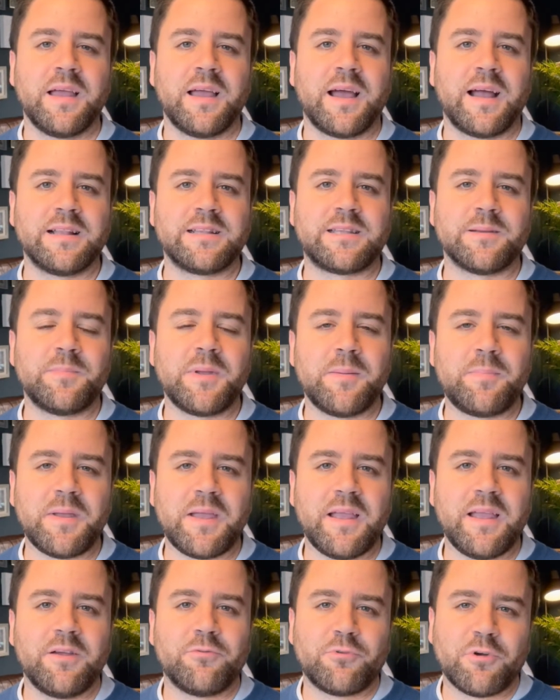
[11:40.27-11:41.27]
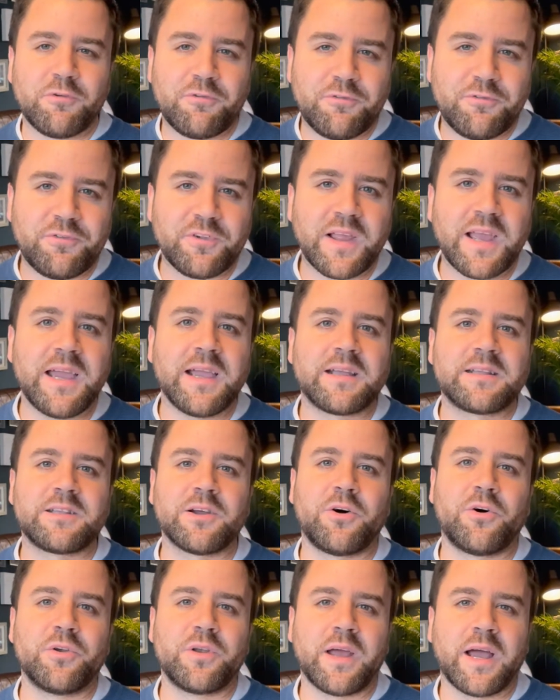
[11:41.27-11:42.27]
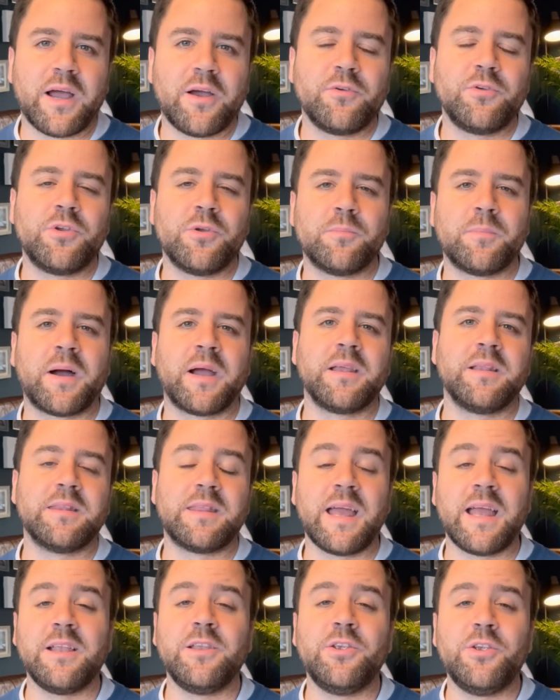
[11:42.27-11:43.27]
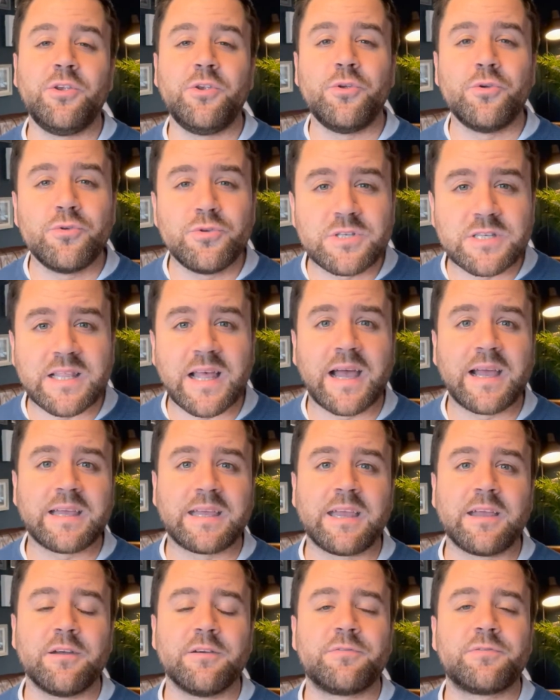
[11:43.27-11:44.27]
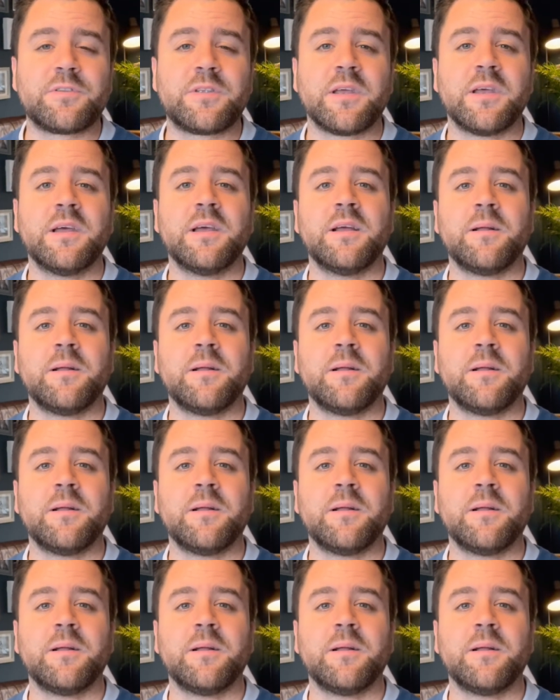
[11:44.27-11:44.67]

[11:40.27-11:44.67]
and to maybe reflect on how you might then use that gift